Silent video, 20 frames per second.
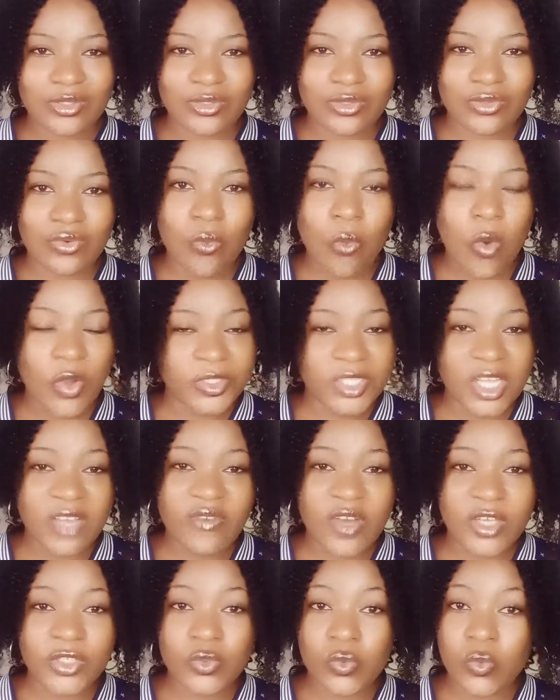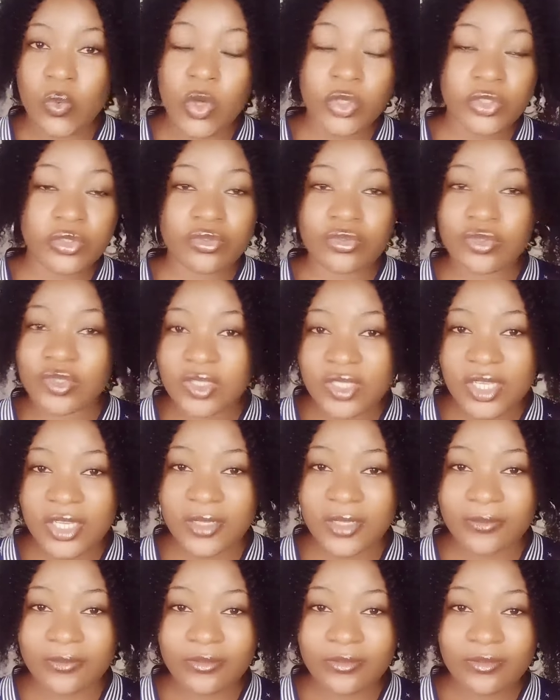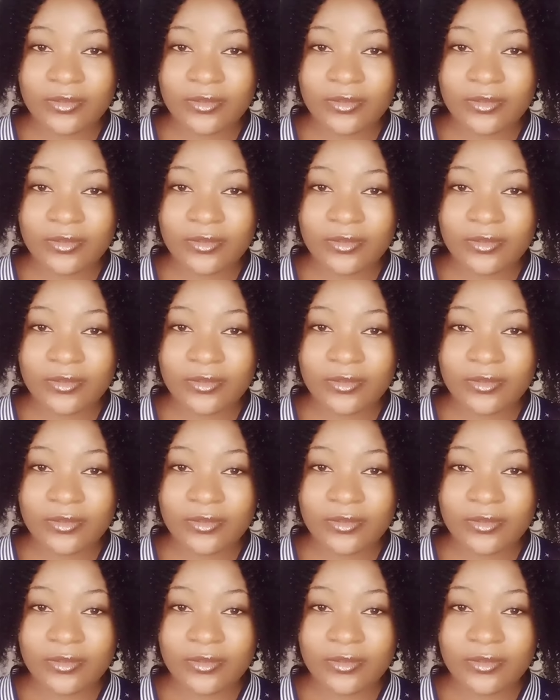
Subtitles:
to whatever you want to say.